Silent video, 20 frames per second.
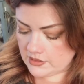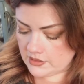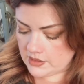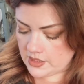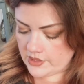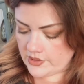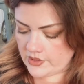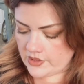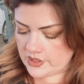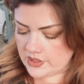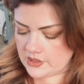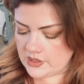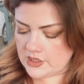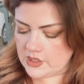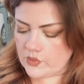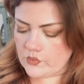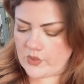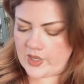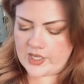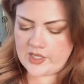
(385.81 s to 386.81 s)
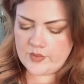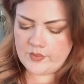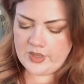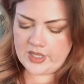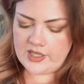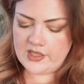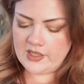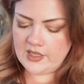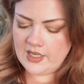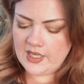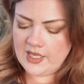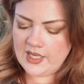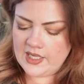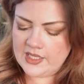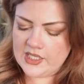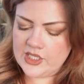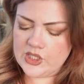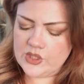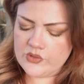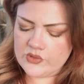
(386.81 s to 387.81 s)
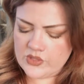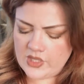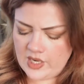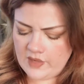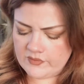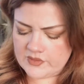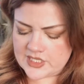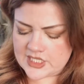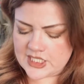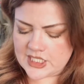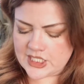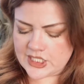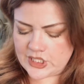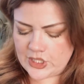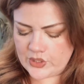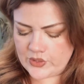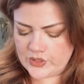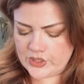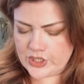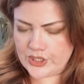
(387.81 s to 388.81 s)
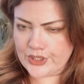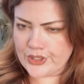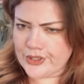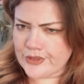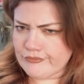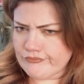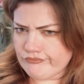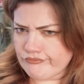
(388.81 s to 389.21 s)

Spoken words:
They aren't in any way, but you know, you have a certain